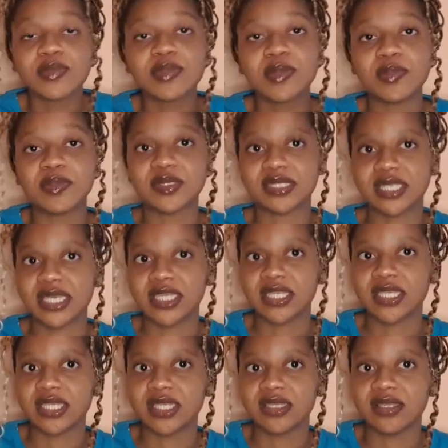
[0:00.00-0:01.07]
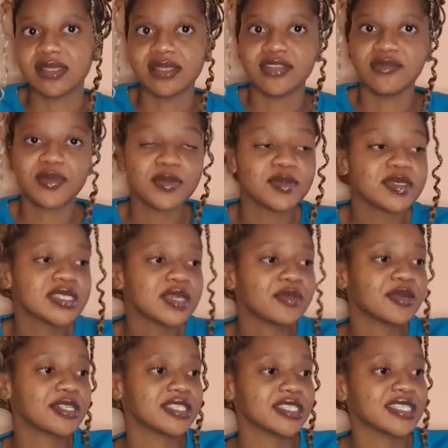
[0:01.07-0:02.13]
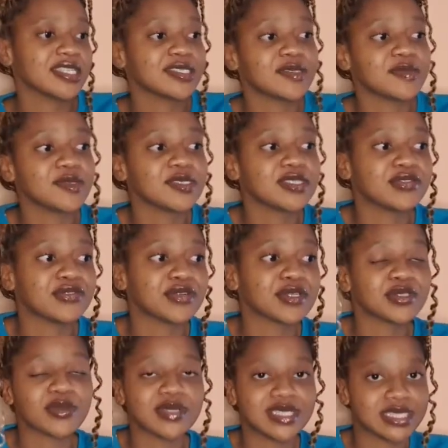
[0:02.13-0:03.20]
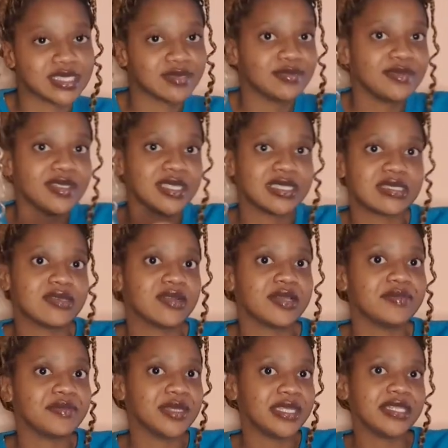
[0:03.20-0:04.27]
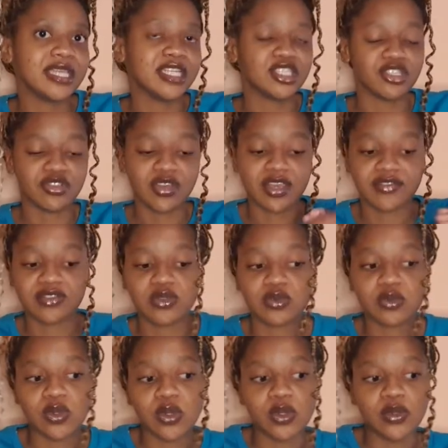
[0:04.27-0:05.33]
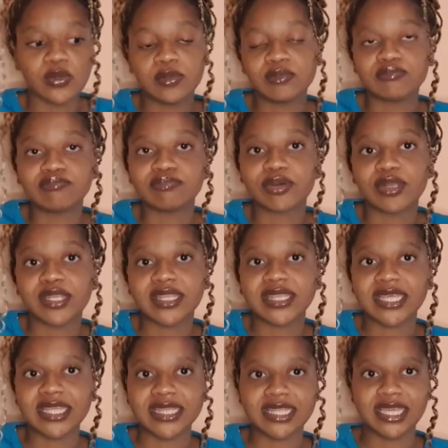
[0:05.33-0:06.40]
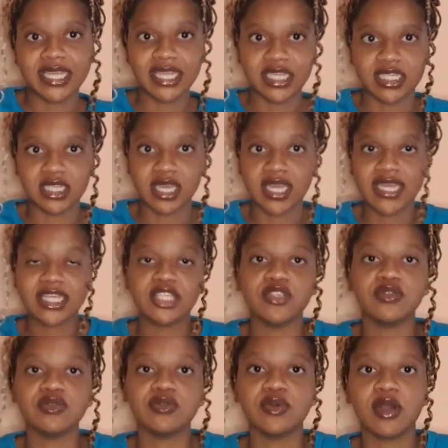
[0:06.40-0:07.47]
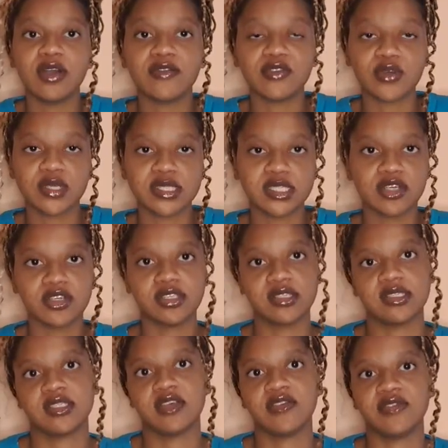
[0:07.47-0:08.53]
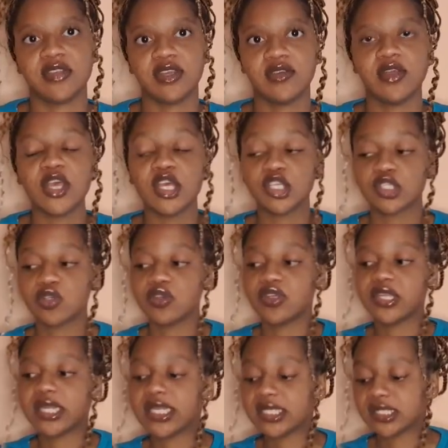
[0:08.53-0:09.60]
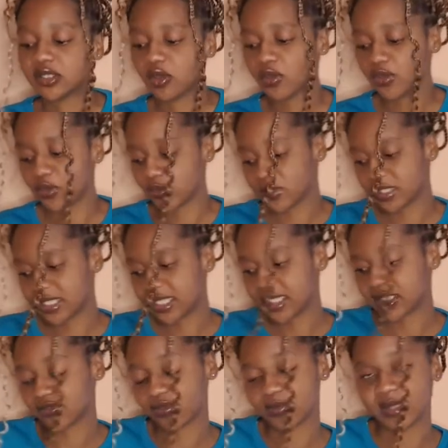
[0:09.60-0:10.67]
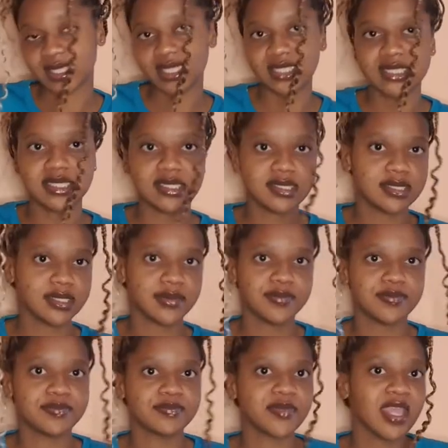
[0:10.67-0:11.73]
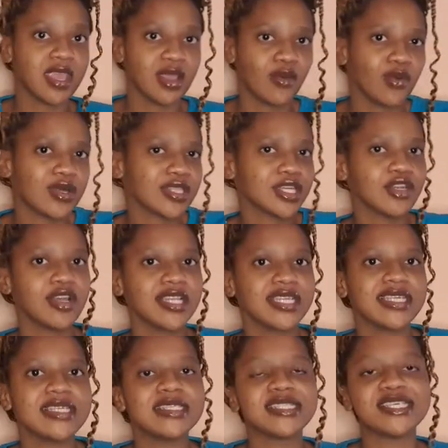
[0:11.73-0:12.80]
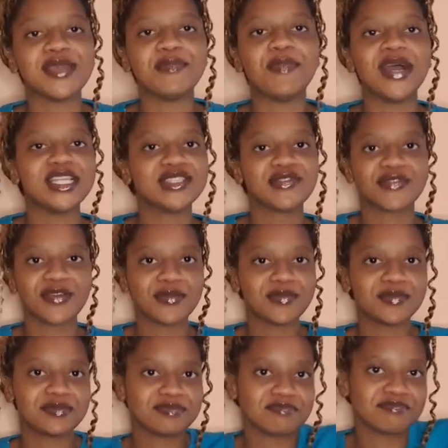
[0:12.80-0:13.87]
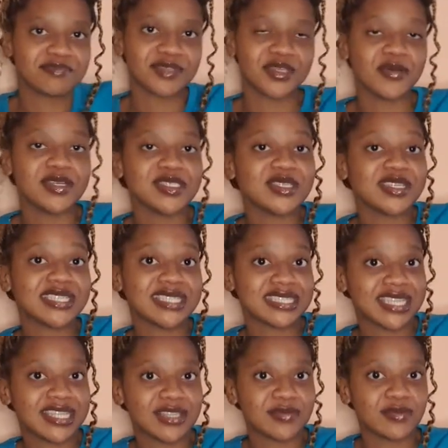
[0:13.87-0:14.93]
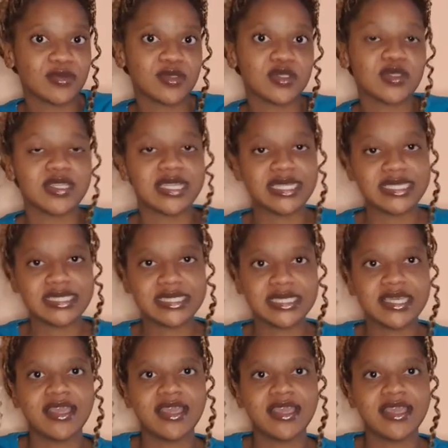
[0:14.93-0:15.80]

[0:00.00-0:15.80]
people say. If people say projectile is the most difficult one, doesn't necessarily mean that you have to put it there at the end. You are focusing on yourself now. So you list all those things from the easiest. Well, they're not easy, but from the ones you understand the most to the least.